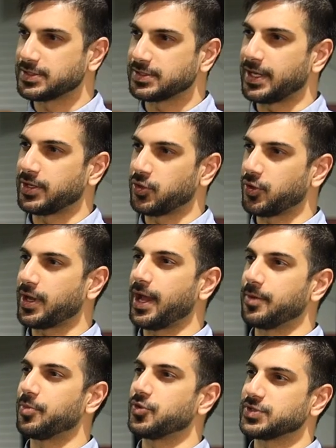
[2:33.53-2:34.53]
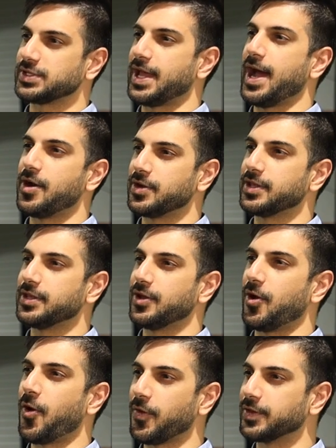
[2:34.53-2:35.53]
this like your kind of personality
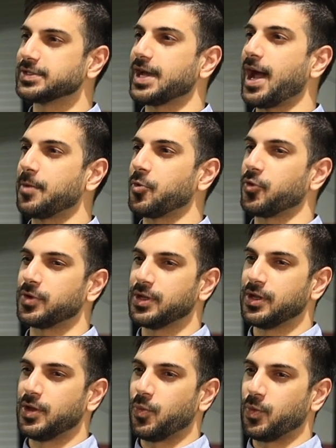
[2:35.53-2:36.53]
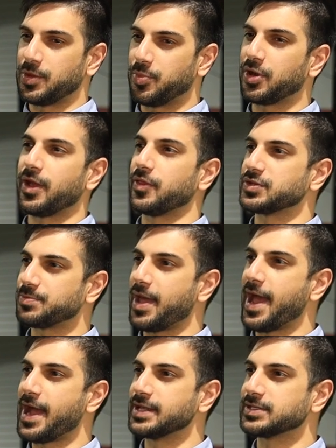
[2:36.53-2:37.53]
all the time, or when you put on those
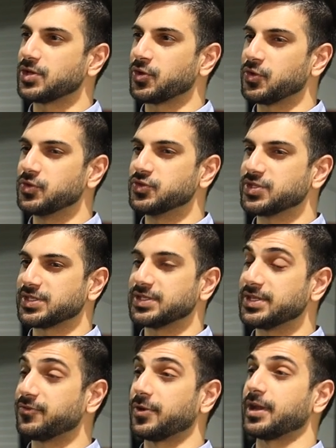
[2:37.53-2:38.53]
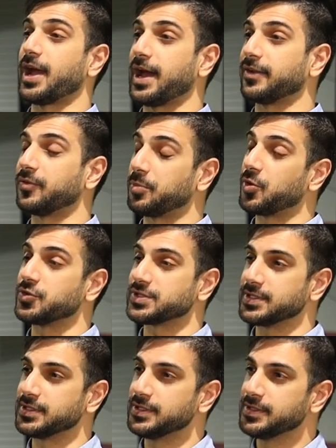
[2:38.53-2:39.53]
pads, are you just a different kind of a person?